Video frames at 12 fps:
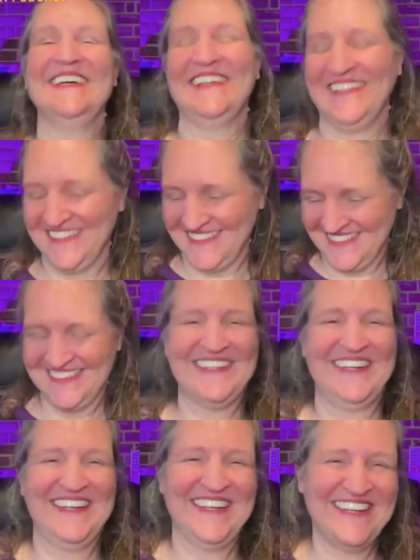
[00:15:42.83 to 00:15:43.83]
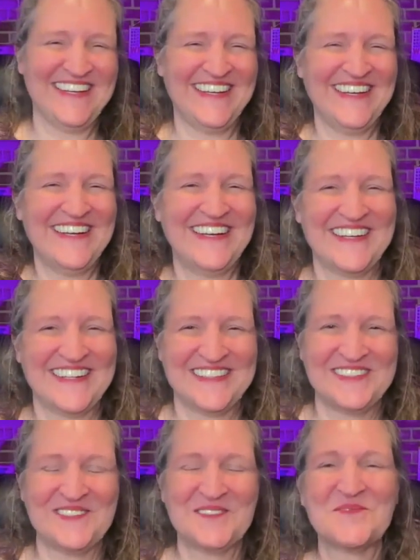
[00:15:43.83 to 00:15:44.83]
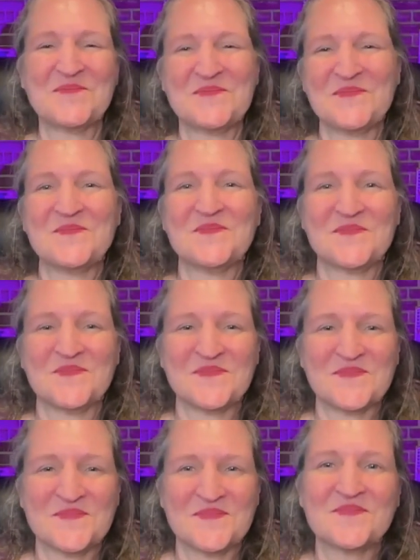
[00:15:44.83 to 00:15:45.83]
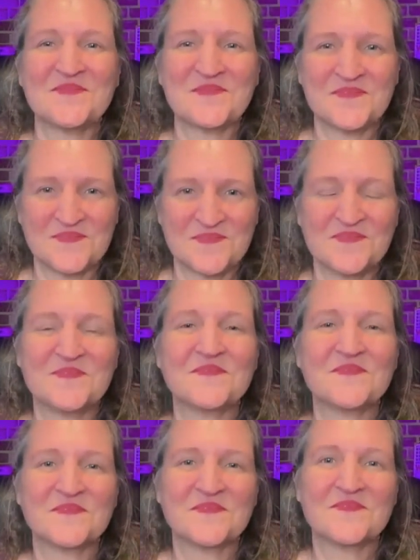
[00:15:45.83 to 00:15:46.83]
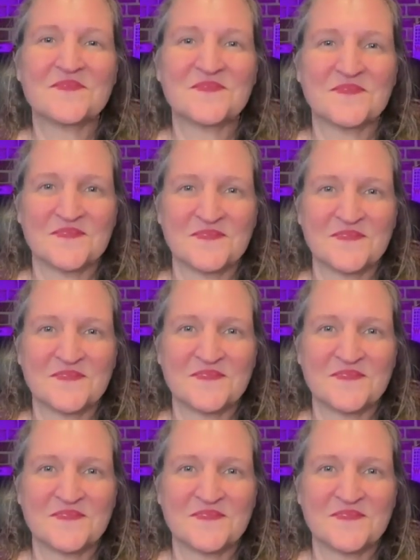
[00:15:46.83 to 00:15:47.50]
[no speech]